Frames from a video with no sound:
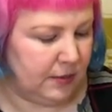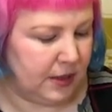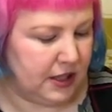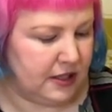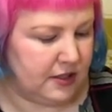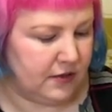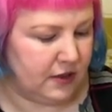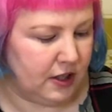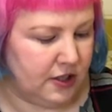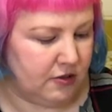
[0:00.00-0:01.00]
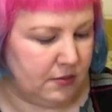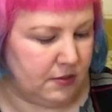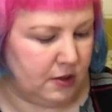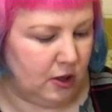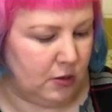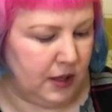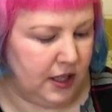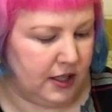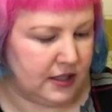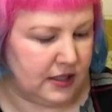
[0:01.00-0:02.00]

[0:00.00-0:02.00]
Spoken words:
It consists of uninterrupted whole parts